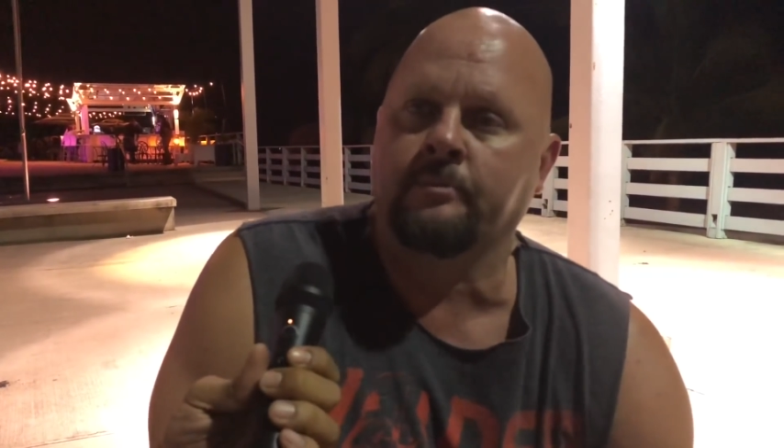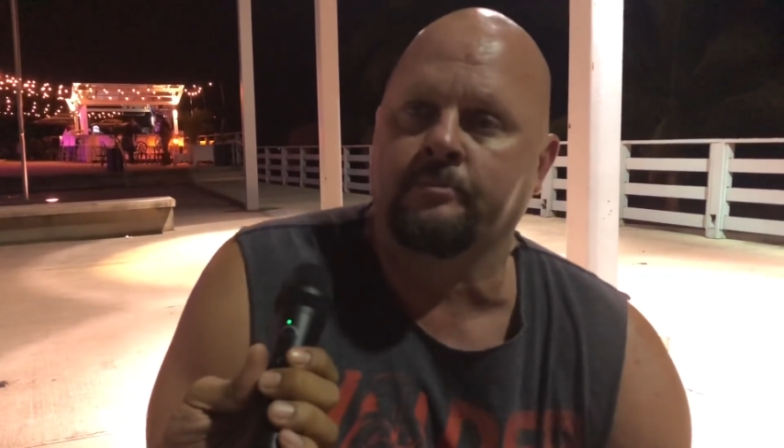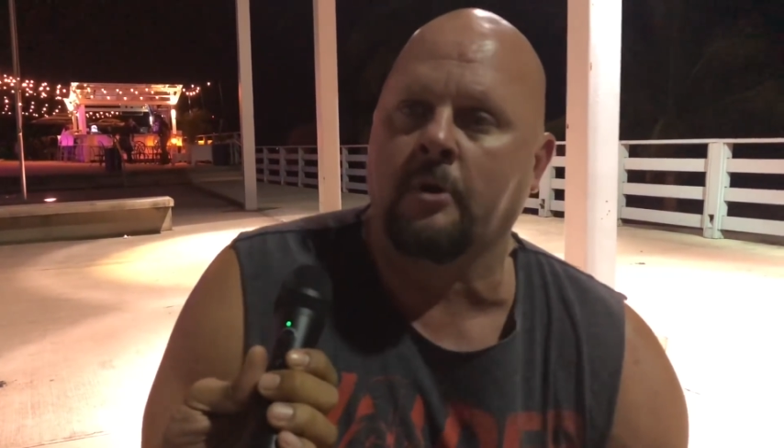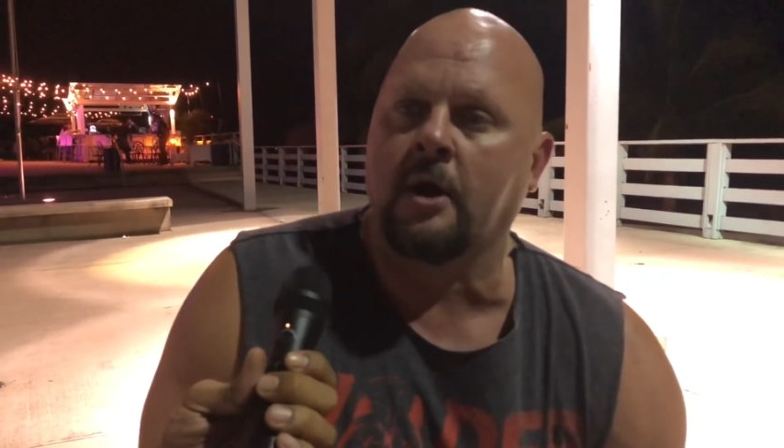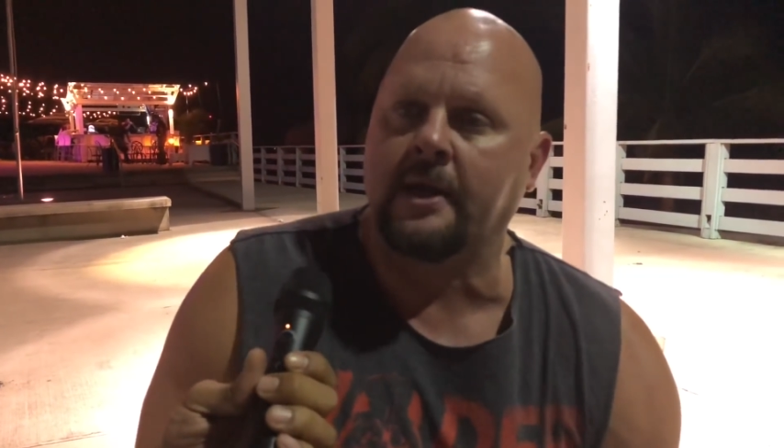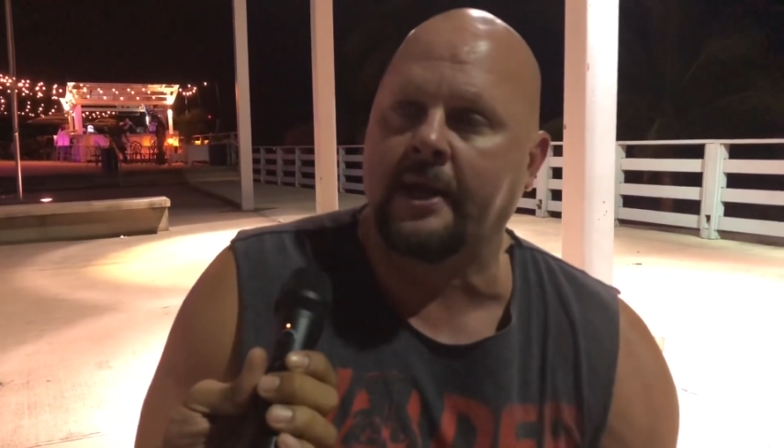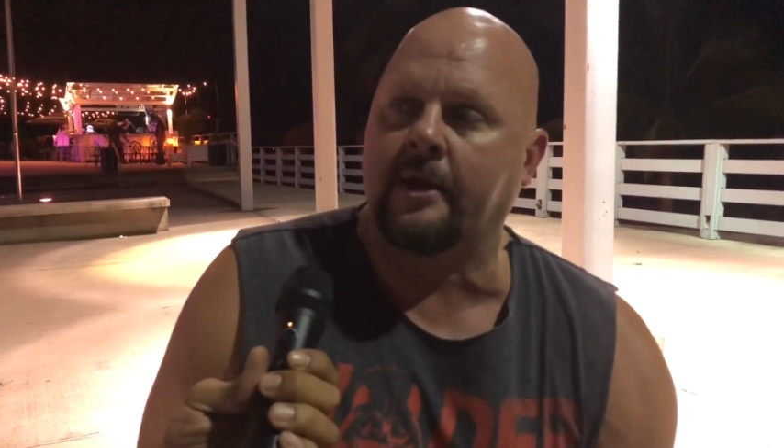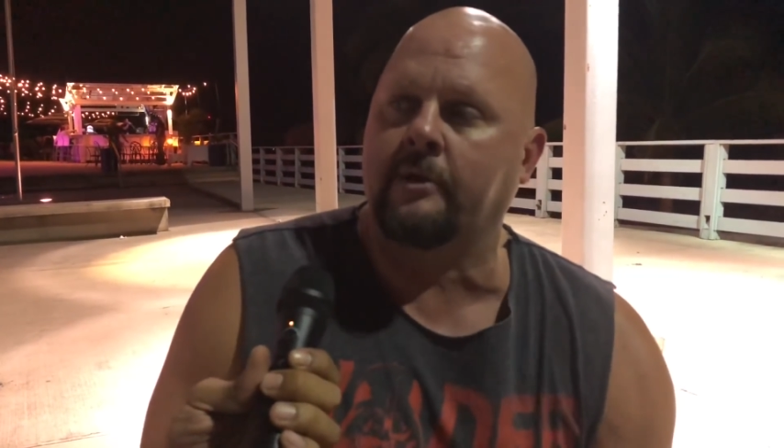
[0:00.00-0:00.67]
Brock